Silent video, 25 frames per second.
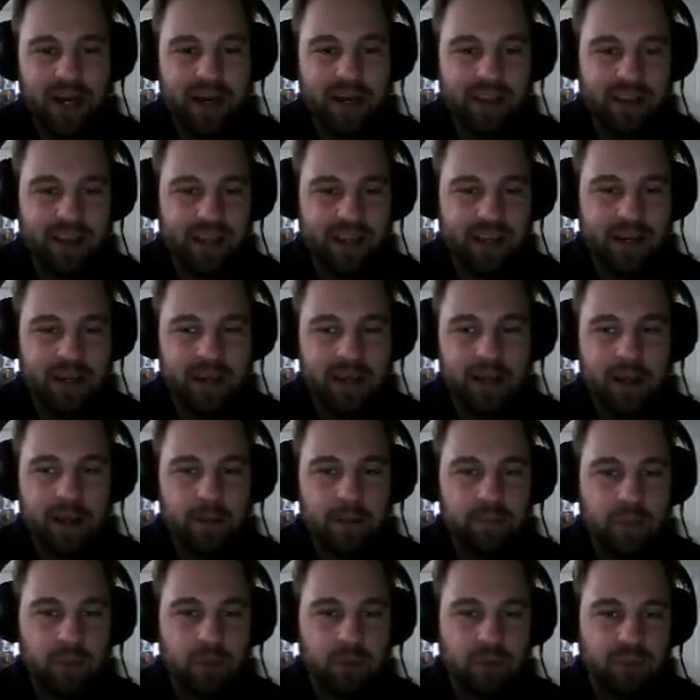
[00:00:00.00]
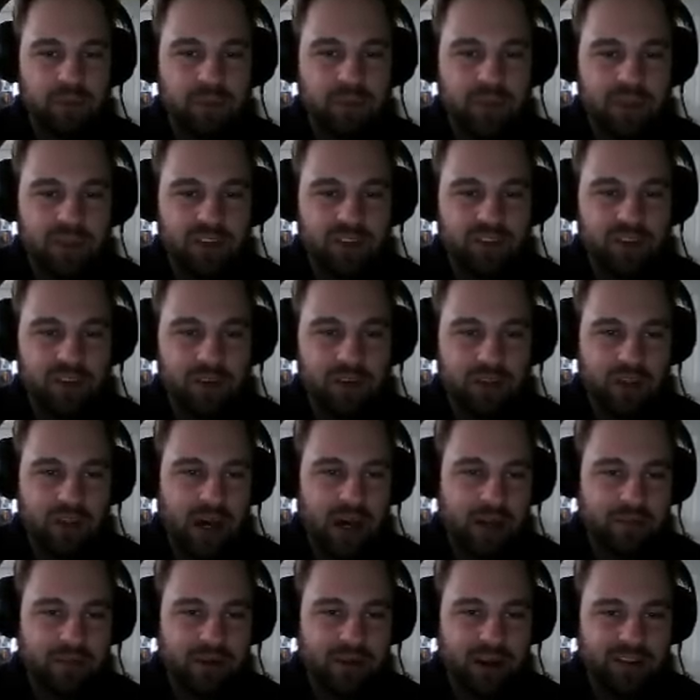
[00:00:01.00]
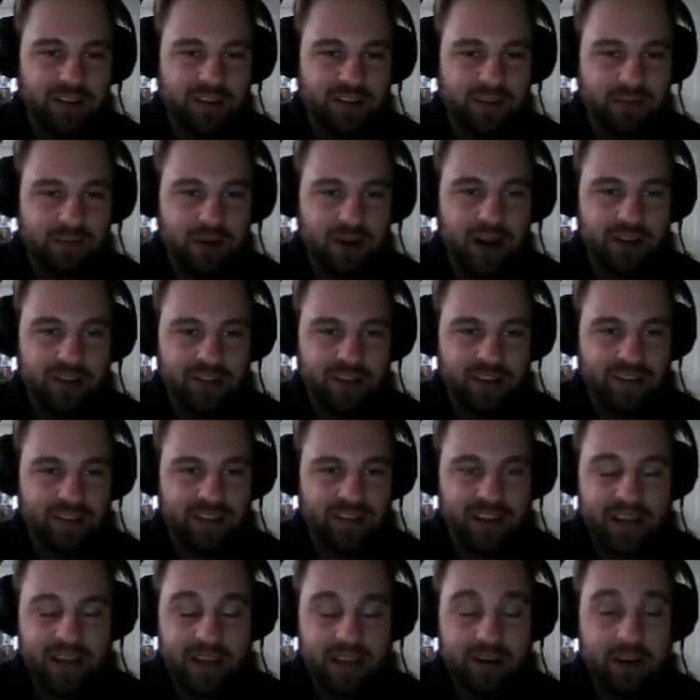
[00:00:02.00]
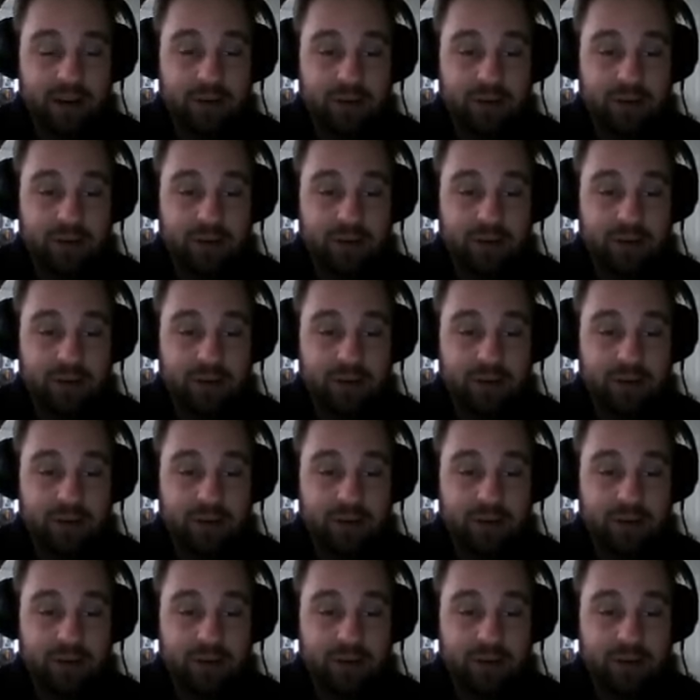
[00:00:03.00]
how they put this little thought process together.